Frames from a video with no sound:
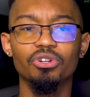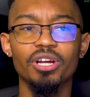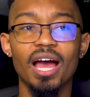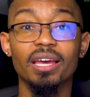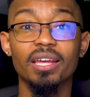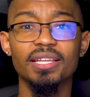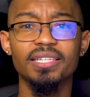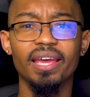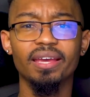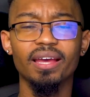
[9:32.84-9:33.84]
not going to
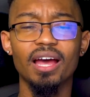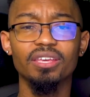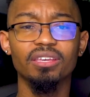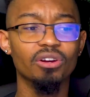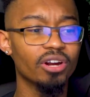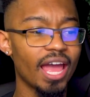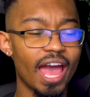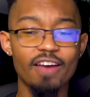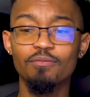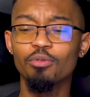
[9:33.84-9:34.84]
take a 1.5 year
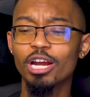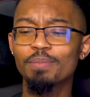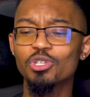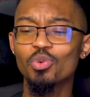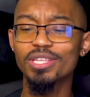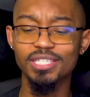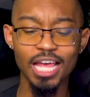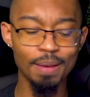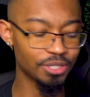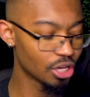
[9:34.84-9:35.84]
break between
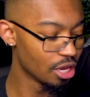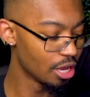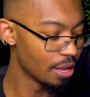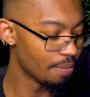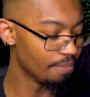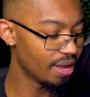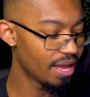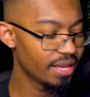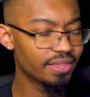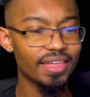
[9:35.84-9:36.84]
steps.
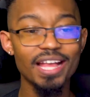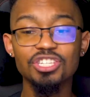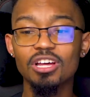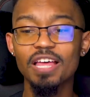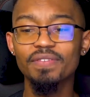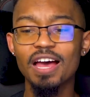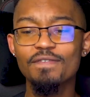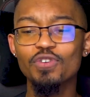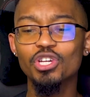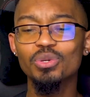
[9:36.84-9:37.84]
But that's all I've
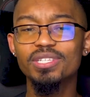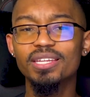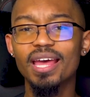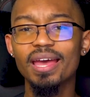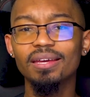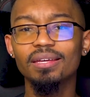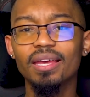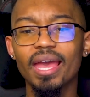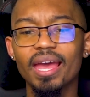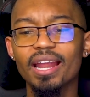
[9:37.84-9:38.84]
got for you today.
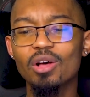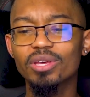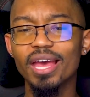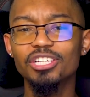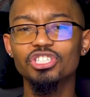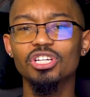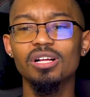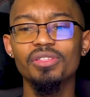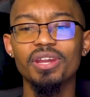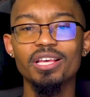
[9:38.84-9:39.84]
And I'll catch
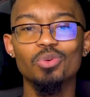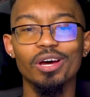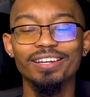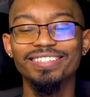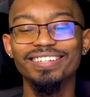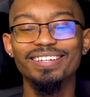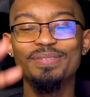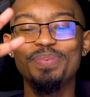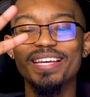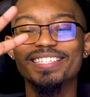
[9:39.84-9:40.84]
y'all on the next one.
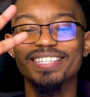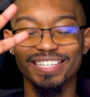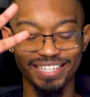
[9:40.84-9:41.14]
Peace.